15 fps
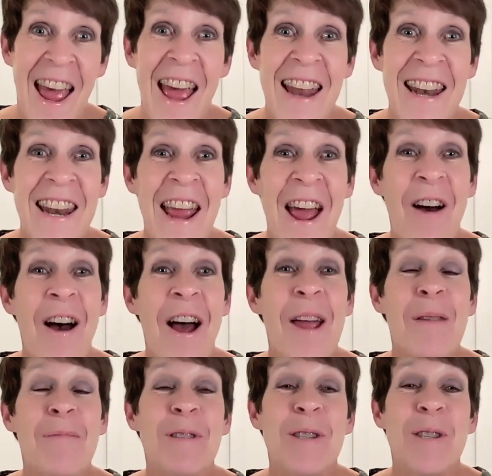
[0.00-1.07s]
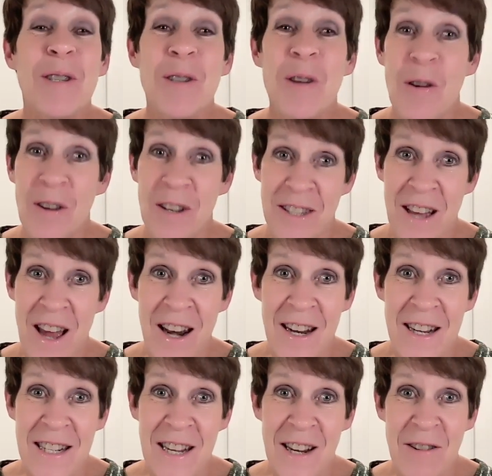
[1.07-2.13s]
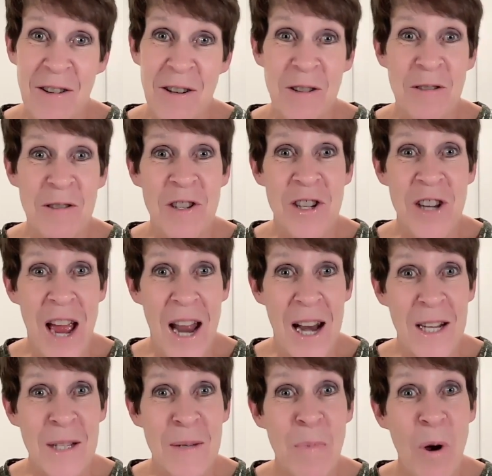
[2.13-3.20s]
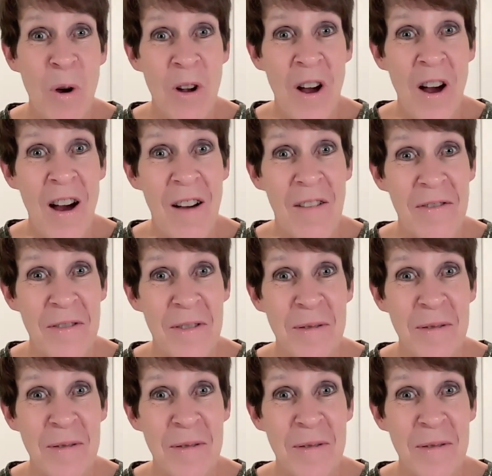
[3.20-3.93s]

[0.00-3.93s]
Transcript: And now I am so excited to introduce Janice Boekhoff.